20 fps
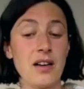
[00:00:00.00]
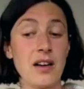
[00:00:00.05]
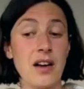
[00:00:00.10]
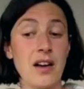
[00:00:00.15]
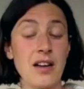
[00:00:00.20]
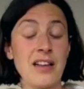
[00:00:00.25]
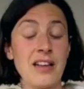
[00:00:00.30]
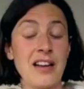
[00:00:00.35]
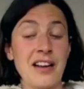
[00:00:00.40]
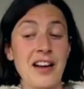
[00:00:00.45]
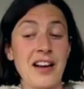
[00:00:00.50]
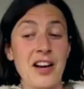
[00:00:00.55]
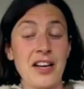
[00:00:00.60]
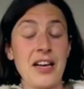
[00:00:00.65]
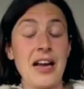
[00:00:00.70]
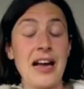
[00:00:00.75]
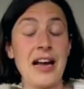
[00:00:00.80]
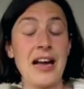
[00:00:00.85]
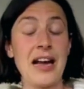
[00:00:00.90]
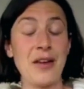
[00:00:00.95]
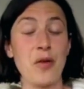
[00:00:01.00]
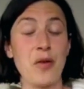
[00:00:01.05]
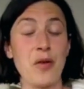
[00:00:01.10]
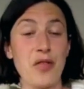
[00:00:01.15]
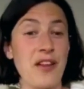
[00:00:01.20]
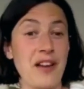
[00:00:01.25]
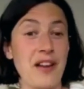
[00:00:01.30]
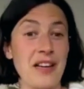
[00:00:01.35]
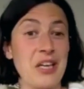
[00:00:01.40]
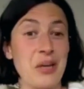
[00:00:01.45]
like, I cannot
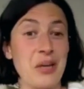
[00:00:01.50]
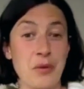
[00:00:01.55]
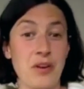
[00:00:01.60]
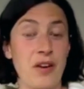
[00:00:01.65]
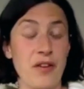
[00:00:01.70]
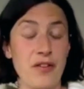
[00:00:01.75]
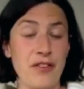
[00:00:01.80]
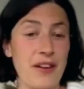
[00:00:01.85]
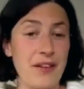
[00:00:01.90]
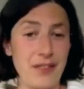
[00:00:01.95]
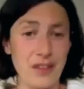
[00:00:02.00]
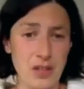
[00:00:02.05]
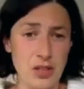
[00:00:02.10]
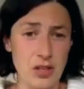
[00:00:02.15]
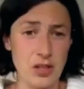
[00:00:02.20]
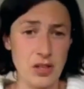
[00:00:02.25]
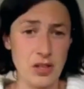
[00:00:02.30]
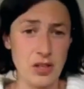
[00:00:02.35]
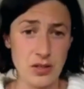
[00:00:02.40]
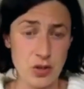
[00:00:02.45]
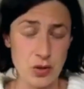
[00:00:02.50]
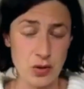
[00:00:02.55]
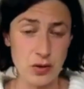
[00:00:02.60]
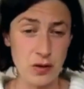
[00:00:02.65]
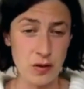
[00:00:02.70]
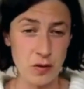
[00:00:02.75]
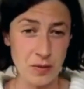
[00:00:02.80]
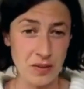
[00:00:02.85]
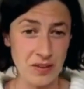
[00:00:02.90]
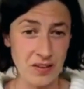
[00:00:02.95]
thank you enough for having
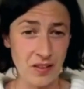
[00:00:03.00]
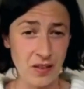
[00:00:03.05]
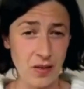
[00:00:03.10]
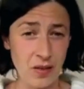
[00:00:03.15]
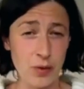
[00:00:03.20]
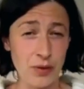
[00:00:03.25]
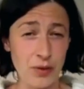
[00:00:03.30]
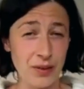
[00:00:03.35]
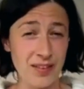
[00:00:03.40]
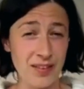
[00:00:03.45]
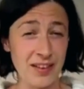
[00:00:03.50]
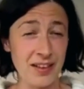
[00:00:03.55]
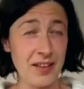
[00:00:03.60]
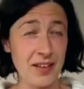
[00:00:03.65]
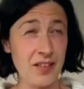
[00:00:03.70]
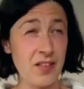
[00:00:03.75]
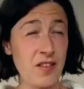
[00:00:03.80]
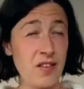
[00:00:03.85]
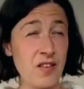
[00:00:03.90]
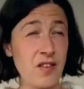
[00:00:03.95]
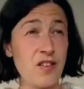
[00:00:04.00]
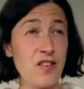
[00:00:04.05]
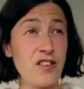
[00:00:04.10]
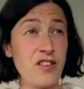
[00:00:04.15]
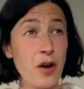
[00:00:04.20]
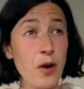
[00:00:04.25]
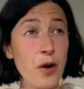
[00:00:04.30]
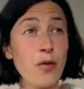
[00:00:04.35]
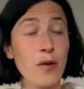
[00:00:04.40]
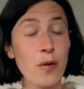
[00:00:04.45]
introduced me to the oils. And it's
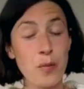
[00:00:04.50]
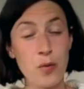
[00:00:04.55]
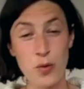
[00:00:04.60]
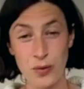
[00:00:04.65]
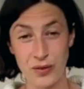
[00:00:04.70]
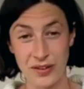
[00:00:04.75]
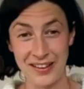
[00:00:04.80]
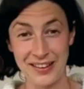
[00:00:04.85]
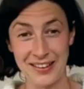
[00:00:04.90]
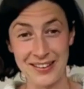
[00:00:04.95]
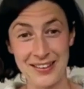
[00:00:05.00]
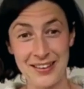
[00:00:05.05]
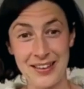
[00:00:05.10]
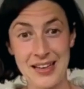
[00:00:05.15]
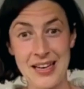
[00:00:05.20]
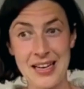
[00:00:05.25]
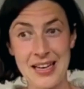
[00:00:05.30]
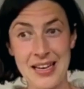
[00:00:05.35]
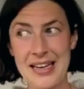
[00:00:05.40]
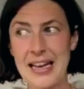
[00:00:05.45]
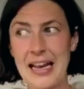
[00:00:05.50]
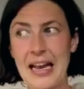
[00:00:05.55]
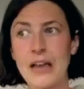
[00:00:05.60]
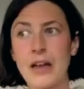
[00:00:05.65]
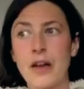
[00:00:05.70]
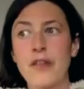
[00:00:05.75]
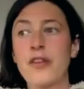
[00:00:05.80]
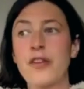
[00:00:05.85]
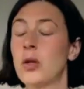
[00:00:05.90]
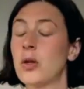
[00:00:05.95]
so rewarding. And I
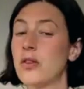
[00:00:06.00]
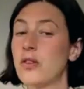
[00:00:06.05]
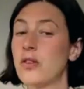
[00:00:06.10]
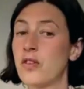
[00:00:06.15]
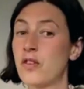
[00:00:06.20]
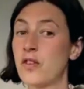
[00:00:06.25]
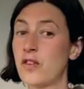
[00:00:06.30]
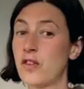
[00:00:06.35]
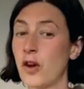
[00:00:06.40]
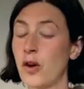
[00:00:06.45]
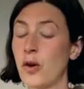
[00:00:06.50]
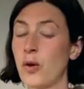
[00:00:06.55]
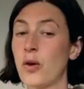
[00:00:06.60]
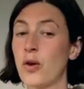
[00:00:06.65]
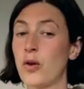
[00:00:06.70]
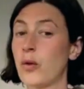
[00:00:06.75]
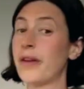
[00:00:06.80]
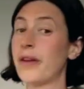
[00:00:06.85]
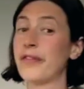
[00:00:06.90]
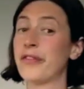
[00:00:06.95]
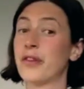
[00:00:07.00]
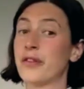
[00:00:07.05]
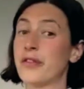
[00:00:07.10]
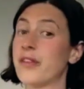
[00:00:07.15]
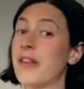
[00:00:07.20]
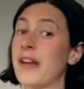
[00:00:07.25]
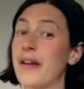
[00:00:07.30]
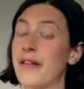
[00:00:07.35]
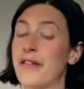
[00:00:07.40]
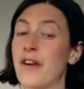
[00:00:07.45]
feel so grateful for
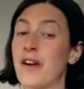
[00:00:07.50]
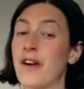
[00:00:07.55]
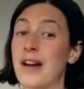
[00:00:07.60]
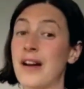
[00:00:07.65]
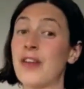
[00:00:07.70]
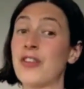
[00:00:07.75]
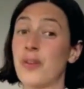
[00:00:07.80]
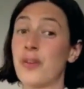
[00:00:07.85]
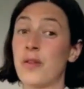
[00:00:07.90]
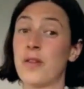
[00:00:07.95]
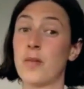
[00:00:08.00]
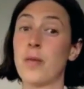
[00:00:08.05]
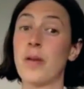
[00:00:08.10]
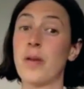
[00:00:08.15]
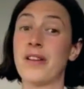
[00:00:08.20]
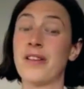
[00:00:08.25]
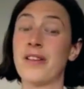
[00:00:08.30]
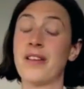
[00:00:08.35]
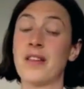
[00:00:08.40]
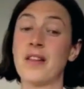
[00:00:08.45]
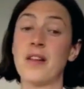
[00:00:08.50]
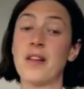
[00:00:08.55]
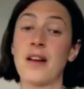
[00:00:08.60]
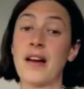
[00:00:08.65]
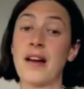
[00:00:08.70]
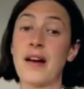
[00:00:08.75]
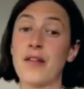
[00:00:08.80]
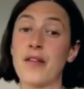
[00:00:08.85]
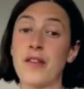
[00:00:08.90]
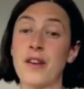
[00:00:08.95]
that financial stability that I
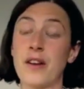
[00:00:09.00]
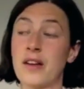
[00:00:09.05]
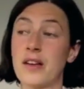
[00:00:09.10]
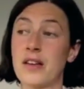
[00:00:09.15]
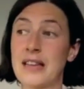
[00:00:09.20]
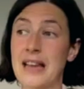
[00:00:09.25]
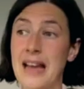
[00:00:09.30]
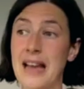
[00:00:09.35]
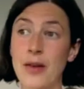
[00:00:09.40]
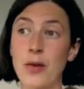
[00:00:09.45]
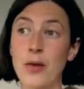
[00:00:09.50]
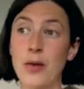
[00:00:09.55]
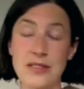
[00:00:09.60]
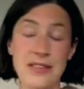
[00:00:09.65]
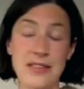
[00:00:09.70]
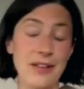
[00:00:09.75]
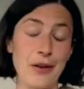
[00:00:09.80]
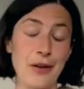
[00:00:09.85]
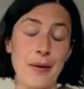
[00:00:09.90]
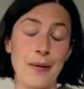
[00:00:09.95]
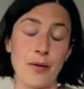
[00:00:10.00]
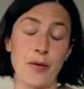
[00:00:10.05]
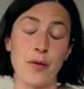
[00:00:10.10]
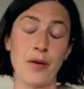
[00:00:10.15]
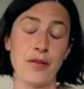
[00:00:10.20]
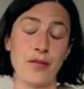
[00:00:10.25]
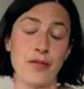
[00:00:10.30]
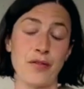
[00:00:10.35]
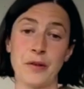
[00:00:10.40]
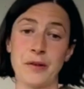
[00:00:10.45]
have. I cannot tell you how
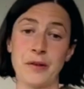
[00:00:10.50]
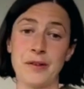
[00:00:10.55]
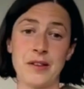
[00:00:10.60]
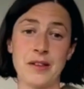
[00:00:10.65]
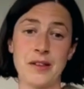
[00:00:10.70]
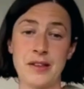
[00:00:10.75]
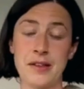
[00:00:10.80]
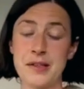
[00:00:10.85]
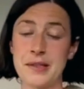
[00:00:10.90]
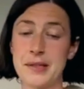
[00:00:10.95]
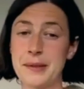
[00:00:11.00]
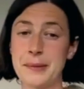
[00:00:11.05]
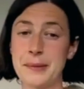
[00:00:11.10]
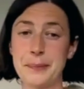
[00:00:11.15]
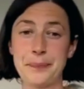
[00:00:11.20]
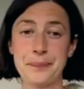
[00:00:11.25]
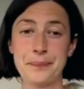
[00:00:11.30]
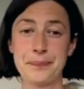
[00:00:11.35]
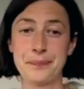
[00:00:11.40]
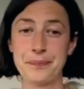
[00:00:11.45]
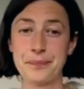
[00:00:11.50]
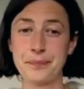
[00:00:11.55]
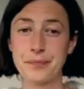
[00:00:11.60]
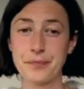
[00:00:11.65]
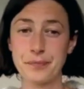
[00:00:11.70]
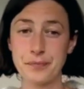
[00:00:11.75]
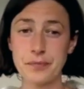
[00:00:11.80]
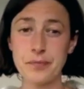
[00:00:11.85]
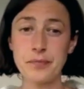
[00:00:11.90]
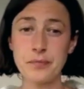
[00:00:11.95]
grateful. Yeah.
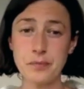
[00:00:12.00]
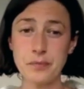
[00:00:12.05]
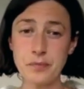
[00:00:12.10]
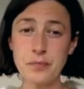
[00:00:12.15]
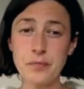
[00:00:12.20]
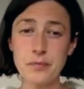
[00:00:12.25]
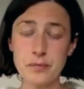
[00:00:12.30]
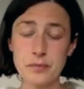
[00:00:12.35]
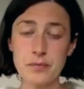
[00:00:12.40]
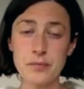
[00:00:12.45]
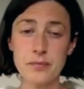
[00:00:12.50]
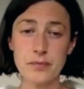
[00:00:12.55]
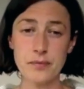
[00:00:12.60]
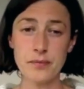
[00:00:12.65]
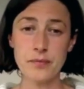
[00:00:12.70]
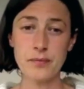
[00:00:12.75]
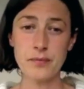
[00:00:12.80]
Yeah, it's really quite